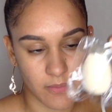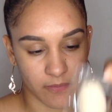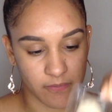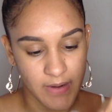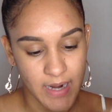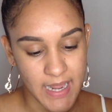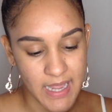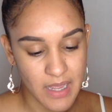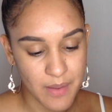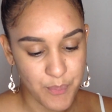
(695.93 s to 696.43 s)

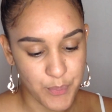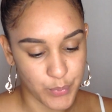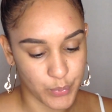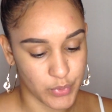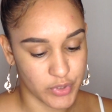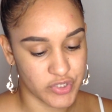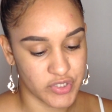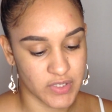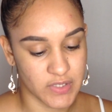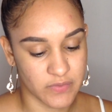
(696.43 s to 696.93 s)
wrap,
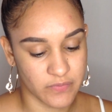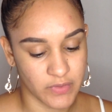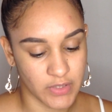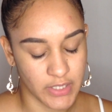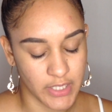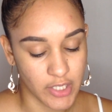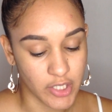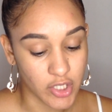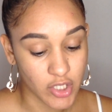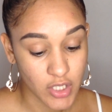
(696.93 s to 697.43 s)
which is
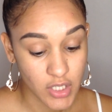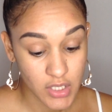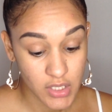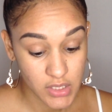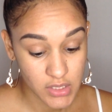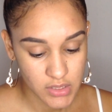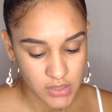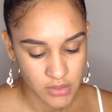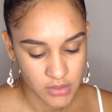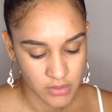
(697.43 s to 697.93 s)
really
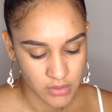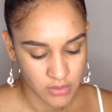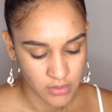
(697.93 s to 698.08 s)
good.